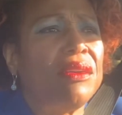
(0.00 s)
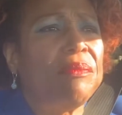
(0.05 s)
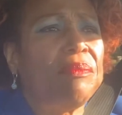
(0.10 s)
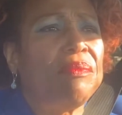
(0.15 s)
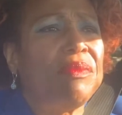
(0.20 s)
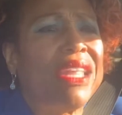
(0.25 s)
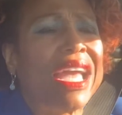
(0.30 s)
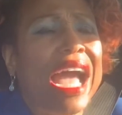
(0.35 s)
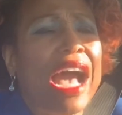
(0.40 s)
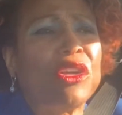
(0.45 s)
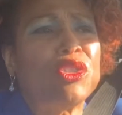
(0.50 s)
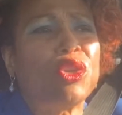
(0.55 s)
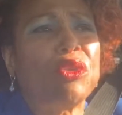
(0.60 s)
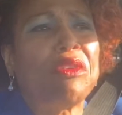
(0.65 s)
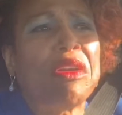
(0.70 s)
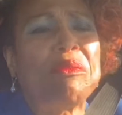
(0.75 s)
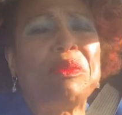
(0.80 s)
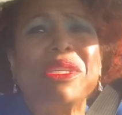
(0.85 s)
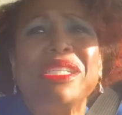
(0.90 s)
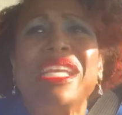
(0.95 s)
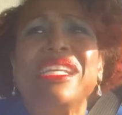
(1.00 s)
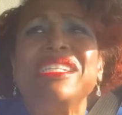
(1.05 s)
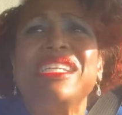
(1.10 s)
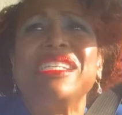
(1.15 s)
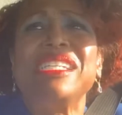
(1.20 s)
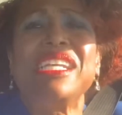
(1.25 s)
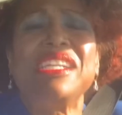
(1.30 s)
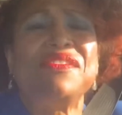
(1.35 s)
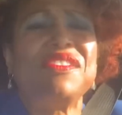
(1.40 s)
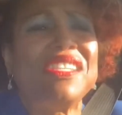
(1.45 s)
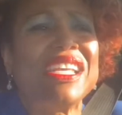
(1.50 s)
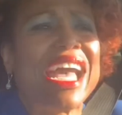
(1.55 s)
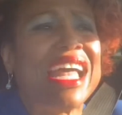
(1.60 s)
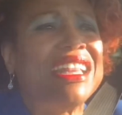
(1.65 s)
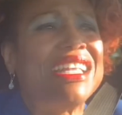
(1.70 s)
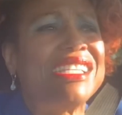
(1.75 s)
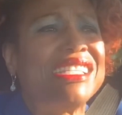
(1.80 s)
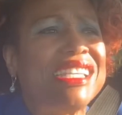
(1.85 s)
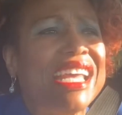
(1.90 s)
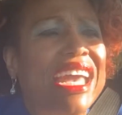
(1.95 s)
the House of Representatives and
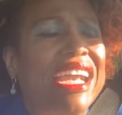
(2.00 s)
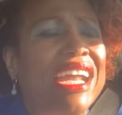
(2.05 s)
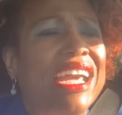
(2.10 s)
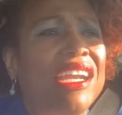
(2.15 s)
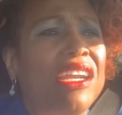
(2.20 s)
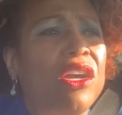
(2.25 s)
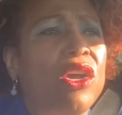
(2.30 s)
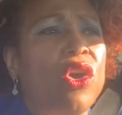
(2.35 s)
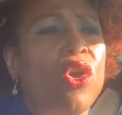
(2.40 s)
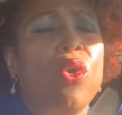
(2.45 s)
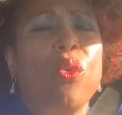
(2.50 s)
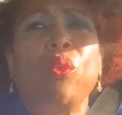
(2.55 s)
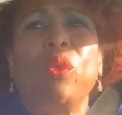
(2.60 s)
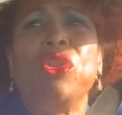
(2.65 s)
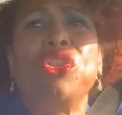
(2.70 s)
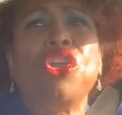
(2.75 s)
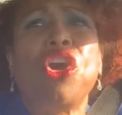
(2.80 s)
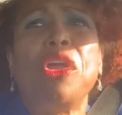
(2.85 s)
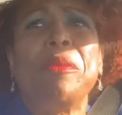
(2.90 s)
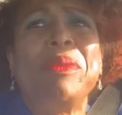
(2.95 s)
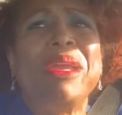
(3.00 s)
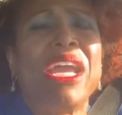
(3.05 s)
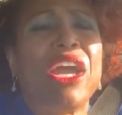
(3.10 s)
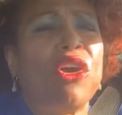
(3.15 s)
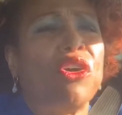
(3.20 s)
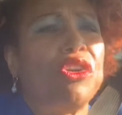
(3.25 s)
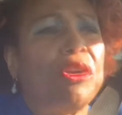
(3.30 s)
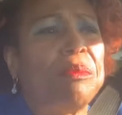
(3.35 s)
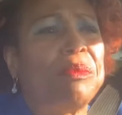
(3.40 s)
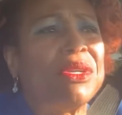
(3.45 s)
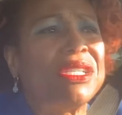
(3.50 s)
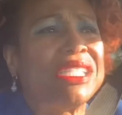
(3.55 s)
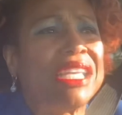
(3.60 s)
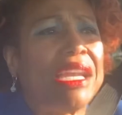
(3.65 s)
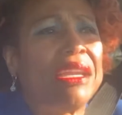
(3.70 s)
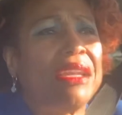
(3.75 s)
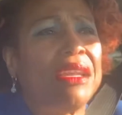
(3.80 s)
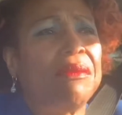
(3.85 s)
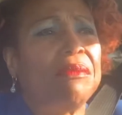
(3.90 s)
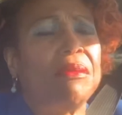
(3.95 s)
the Senate will not be
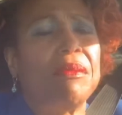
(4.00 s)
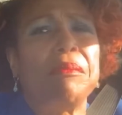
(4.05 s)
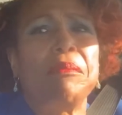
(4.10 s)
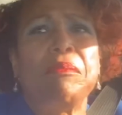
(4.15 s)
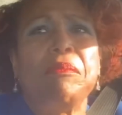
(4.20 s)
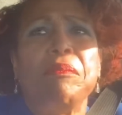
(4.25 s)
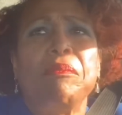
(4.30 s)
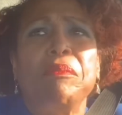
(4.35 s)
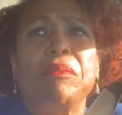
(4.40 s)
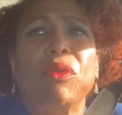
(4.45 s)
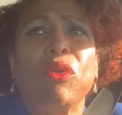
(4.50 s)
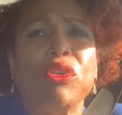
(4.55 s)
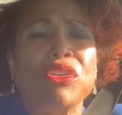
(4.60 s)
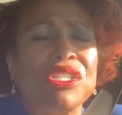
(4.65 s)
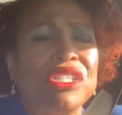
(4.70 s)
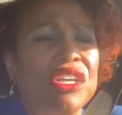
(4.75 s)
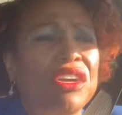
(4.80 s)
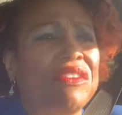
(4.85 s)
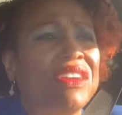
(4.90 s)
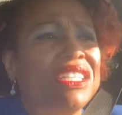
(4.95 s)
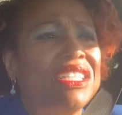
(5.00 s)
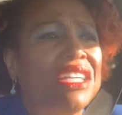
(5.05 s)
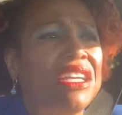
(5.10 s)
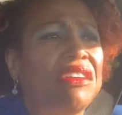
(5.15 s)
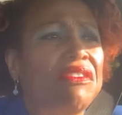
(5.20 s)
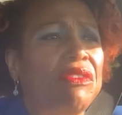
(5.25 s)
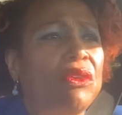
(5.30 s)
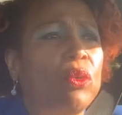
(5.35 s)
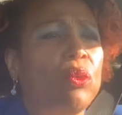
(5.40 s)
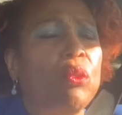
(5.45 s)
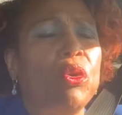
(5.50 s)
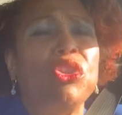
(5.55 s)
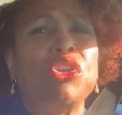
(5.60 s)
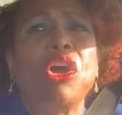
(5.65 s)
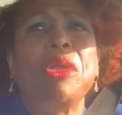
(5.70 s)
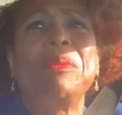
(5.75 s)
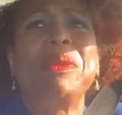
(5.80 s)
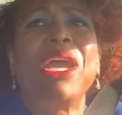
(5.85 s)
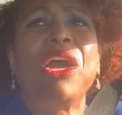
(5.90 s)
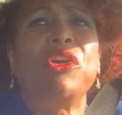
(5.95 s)
100% conservative, will
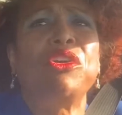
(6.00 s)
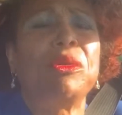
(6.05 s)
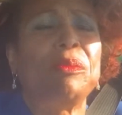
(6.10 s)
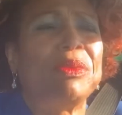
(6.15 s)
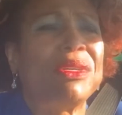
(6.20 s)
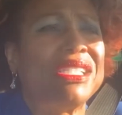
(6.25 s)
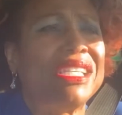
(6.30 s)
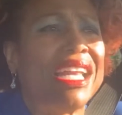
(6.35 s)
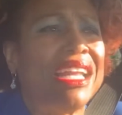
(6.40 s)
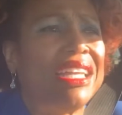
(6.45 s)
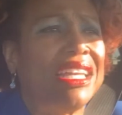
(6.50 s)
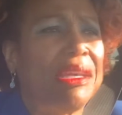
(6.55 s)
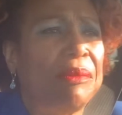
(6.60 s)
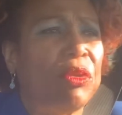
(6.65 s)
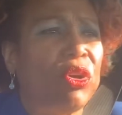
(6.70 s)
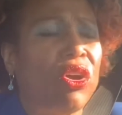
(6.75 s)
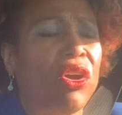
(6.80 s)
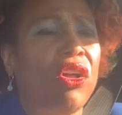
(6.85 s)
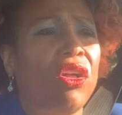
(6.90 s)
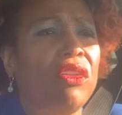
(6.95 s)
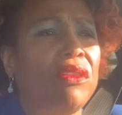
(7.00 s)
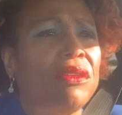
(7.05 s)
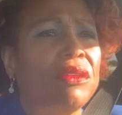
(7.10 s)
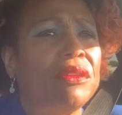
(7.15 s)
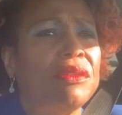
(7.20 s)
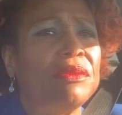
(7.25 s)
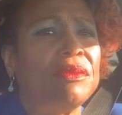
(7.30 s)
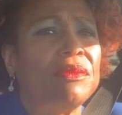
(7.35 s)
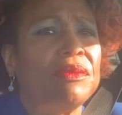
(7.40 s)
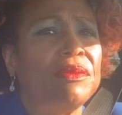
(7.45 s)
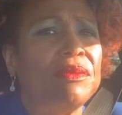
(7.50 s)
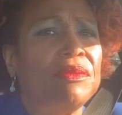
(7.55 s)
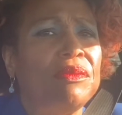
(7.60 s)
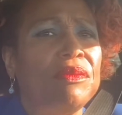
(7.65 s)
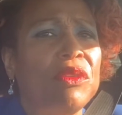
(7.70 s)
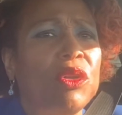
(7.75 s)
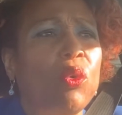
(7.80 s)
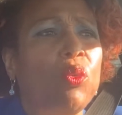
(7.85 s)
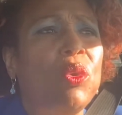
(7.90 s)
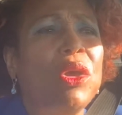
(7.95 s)
not be 100% liberal.
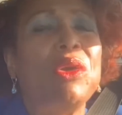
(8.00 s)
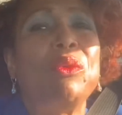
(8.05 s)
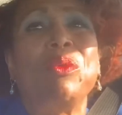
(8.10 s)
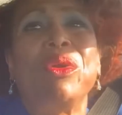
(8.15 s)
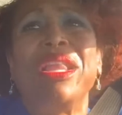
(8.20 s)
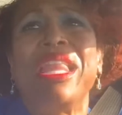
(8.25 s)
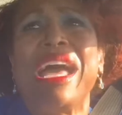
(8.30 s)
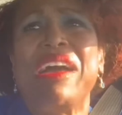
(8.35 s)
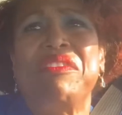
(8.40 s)
We will have